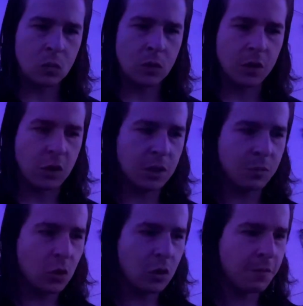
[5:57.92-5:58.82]
There's
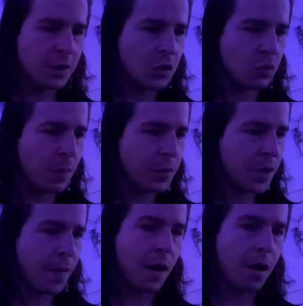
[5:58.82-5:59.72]
some sort of
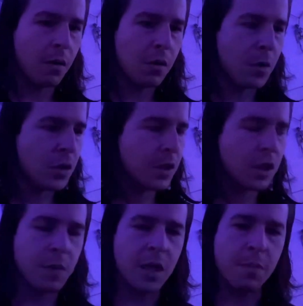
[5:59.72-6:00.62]
disruption there, emotionally
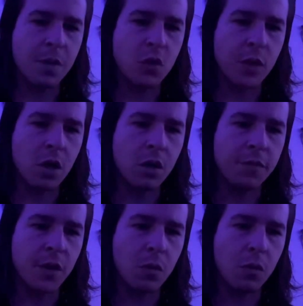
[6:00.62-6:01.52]
speaking, between all
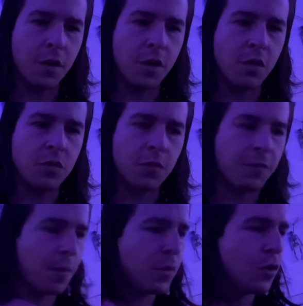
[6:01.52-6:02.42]
of you, or you
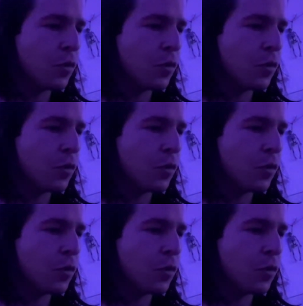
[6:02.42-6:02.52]
from you